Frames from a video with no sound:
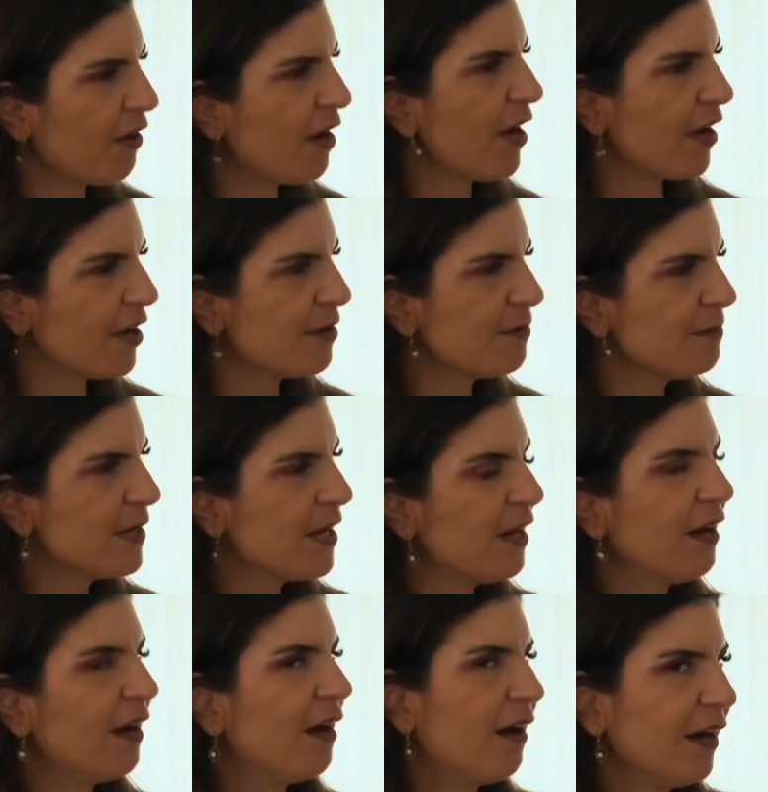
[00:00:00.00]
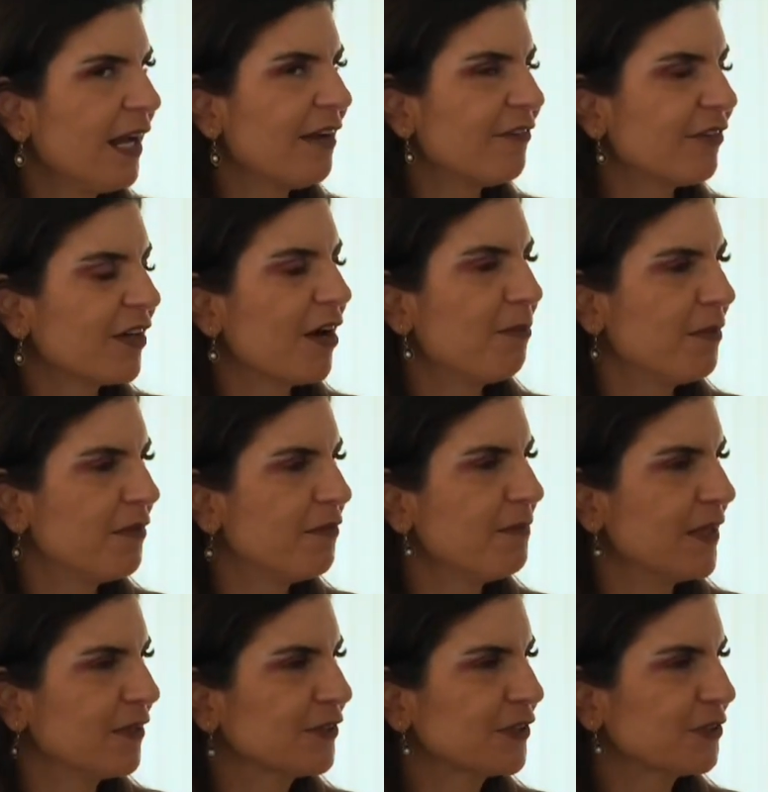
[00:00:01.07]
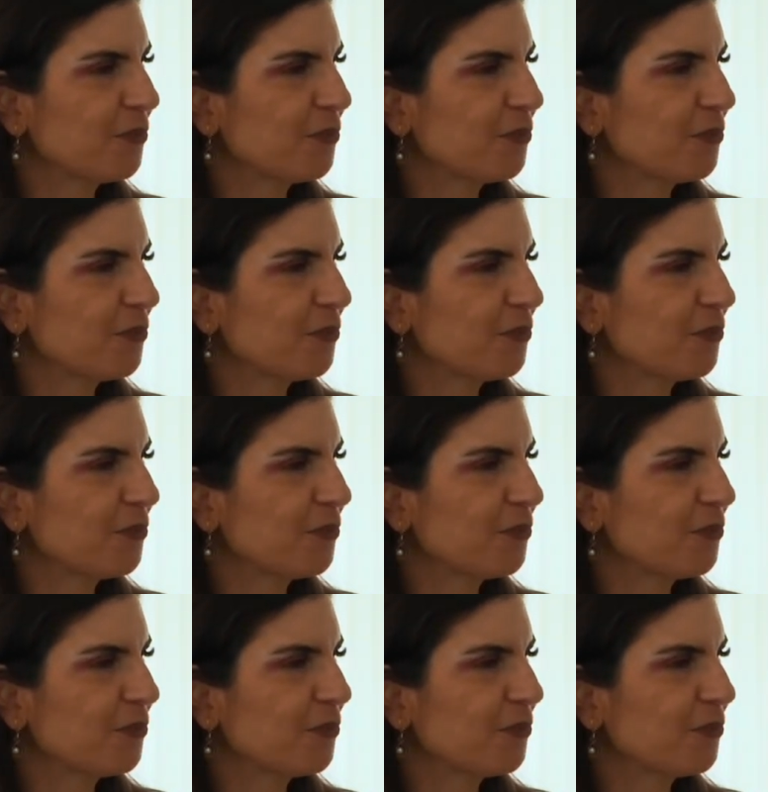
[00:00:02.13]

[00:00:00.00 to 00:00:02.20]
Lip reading: home, I'll have a couple of meals